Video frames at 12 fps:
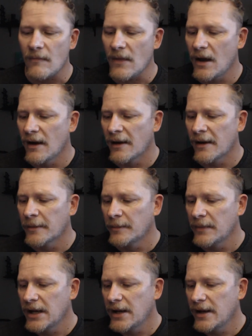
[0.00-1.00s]
Um,
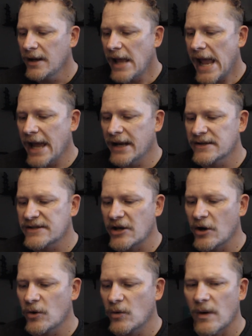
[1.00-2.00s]
and
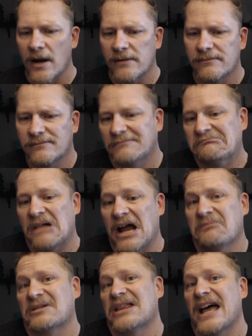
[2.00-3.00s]
so I
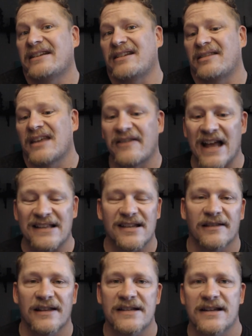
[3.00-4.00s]
would like to think that's at
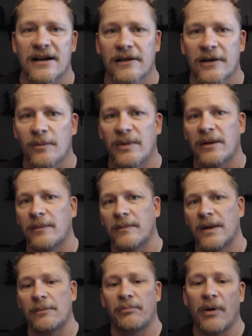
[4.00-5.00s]
least in a little bit,
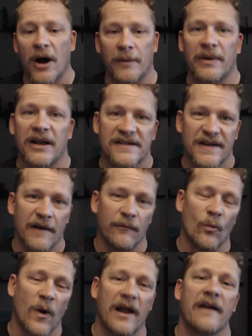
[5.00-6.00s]
in part because I
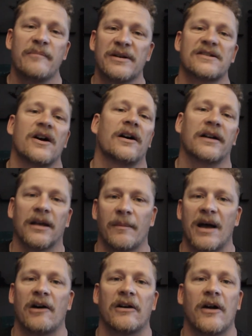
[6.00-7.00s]
what I've been talking
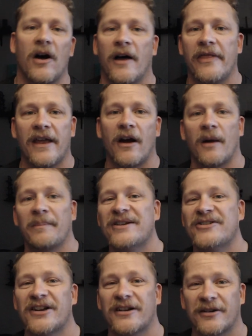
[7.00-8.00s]
about on the
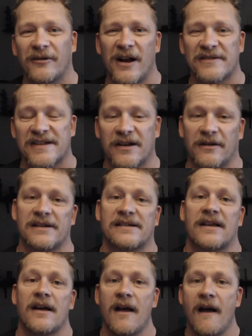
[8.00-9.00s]
RPG Underground series,
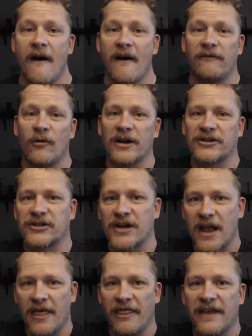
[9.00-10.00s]
of which
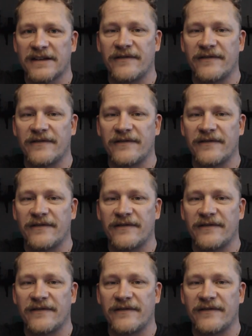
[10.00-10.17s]
this